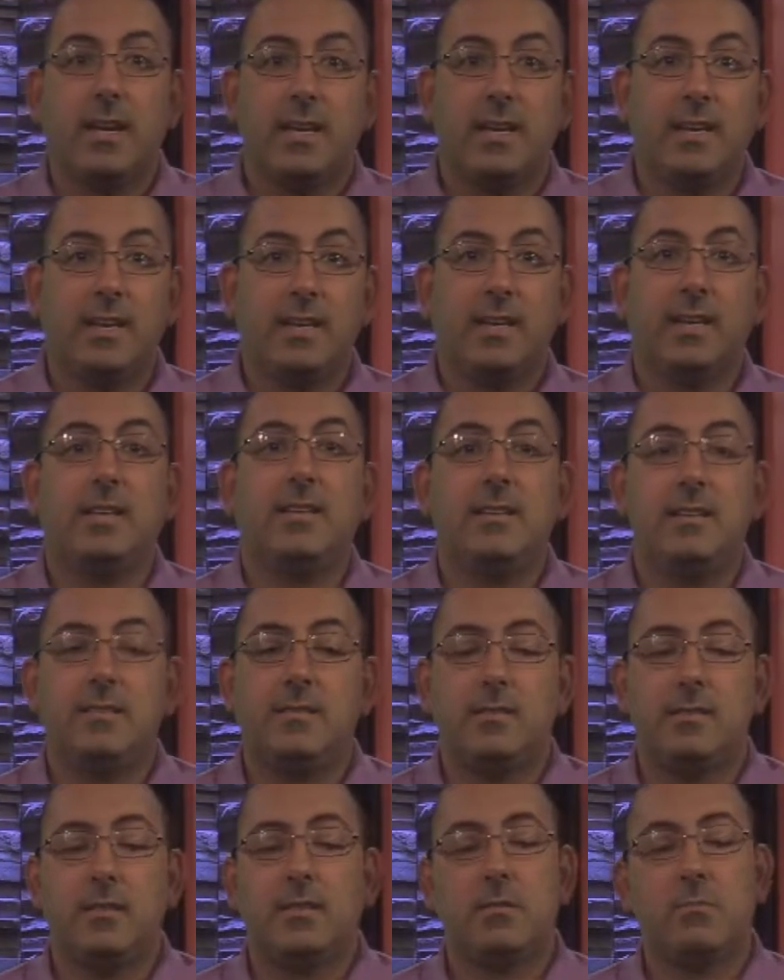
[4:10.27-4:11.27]
and
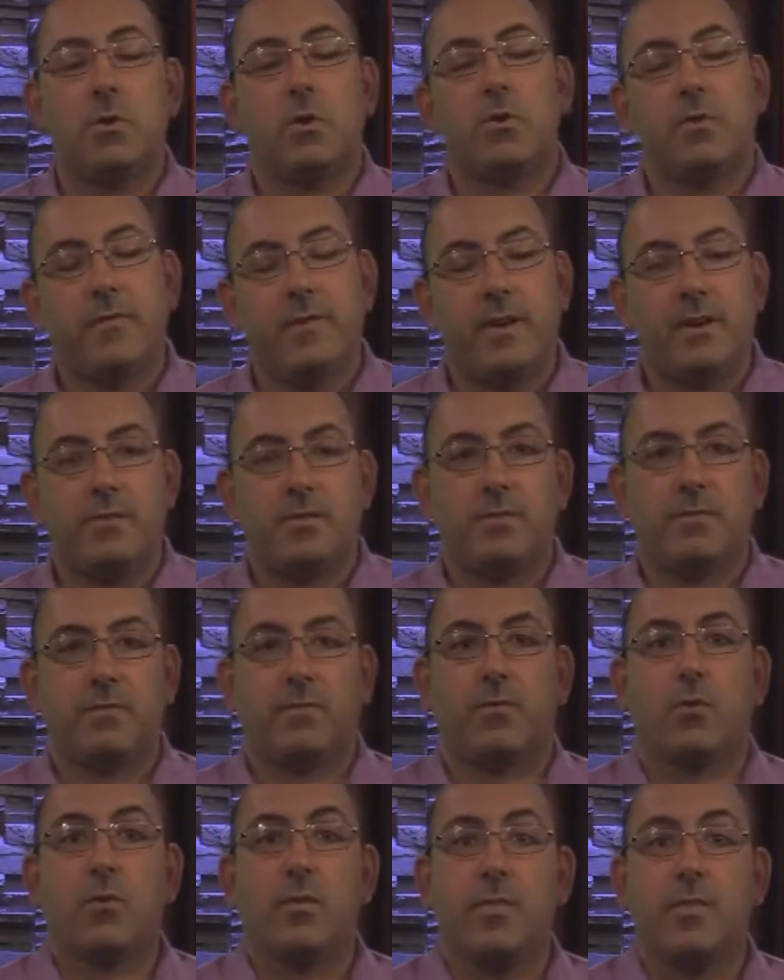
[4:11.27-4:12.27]
is the motivation
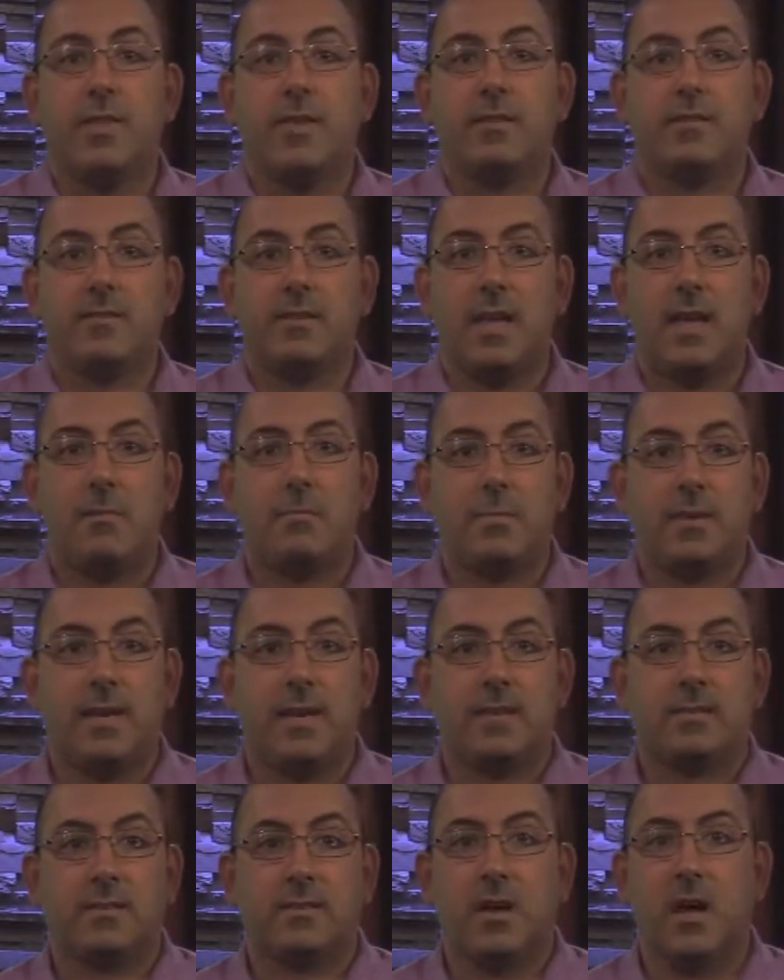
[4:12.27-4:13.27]
for this
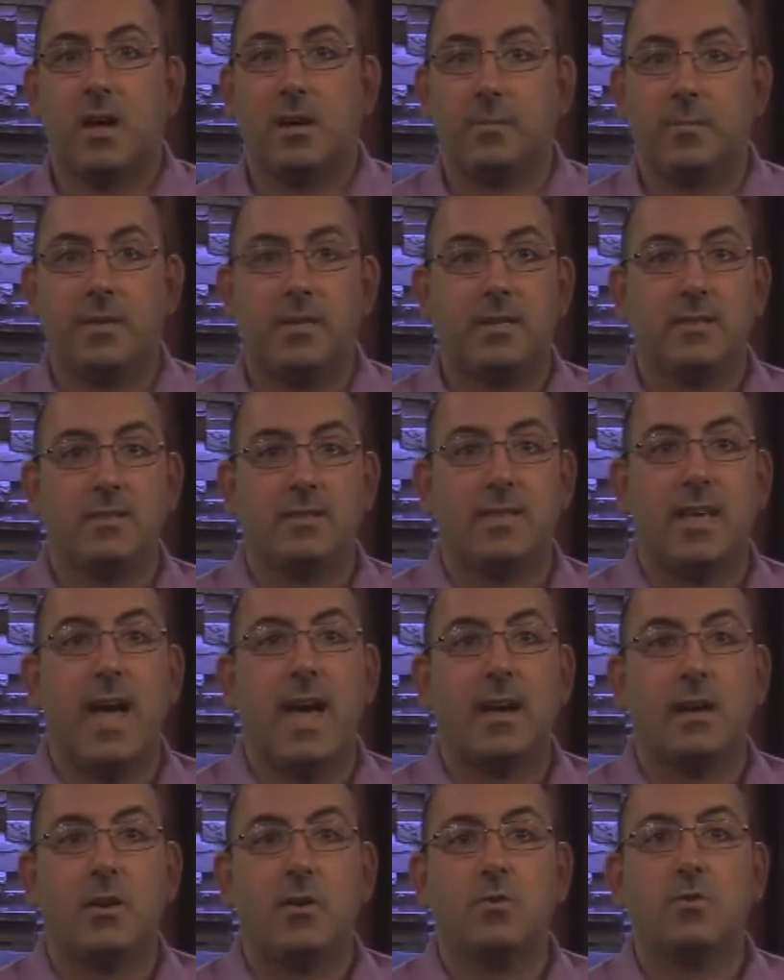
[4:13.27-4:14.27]
MPS talk because
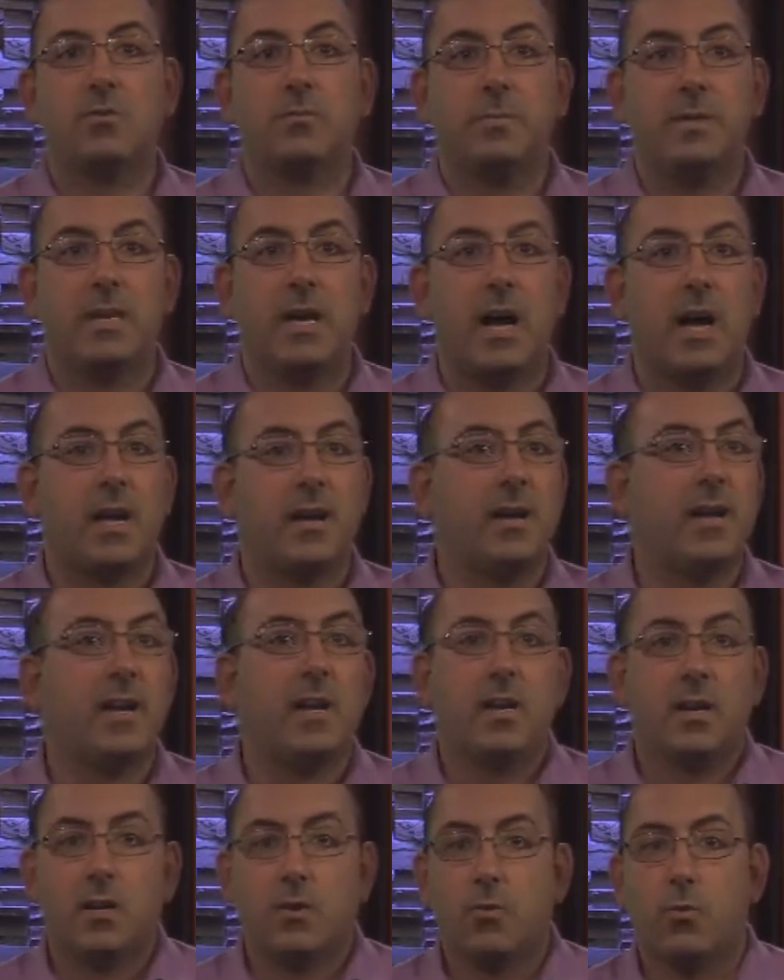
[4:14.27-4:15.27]
that goes beyond
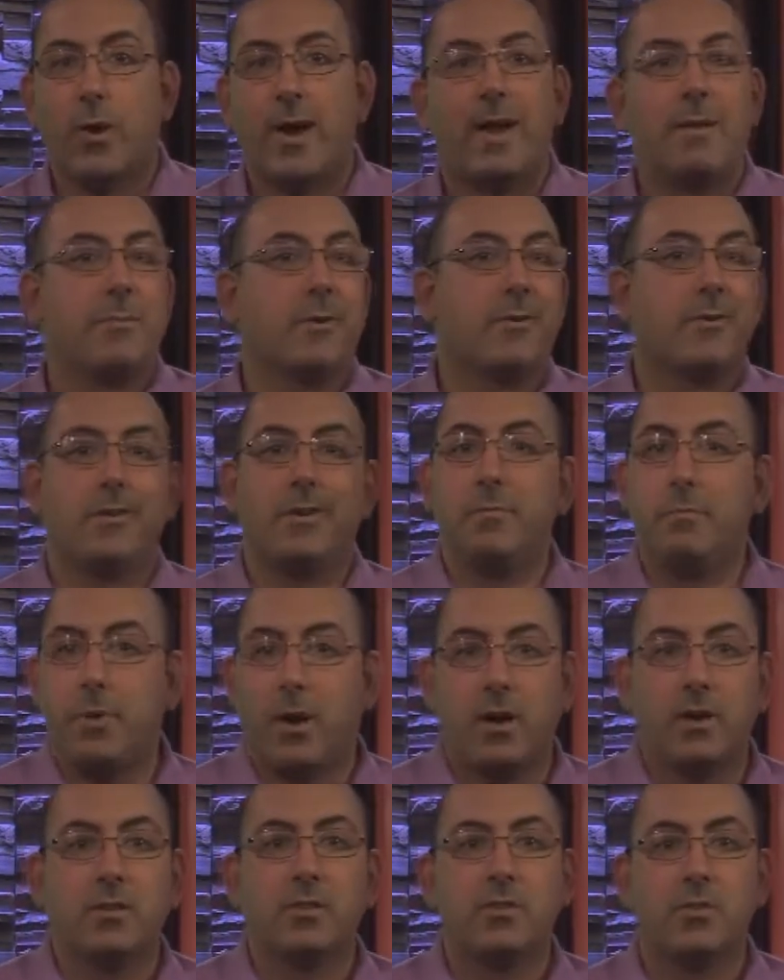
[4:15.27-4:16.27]
grammar and
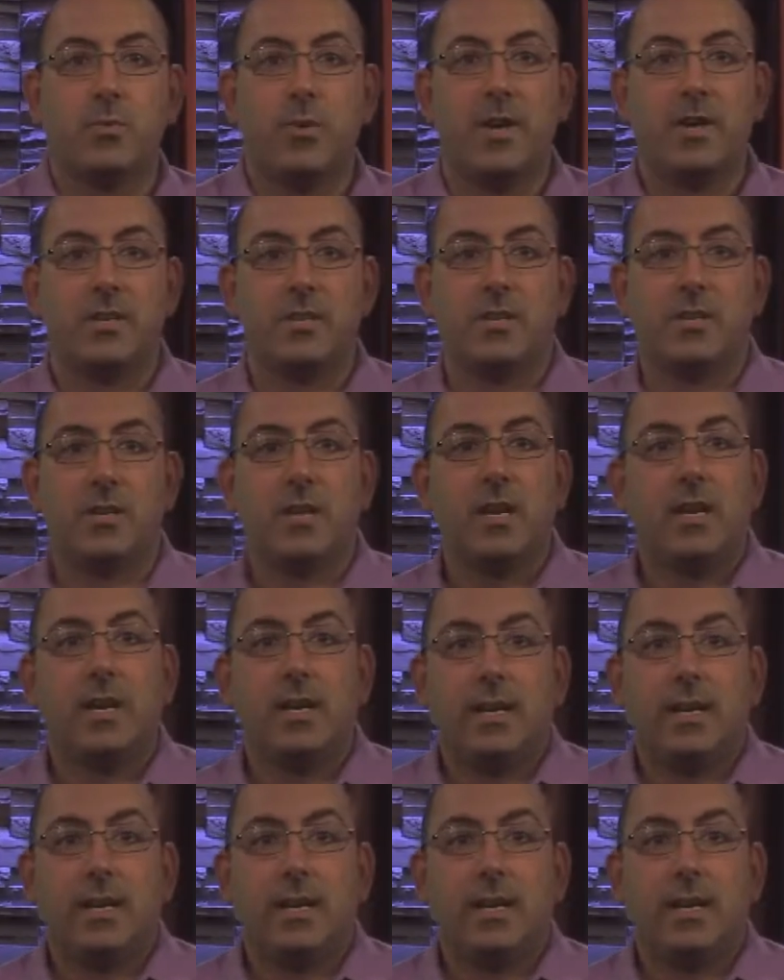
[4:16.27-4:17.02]
punctuation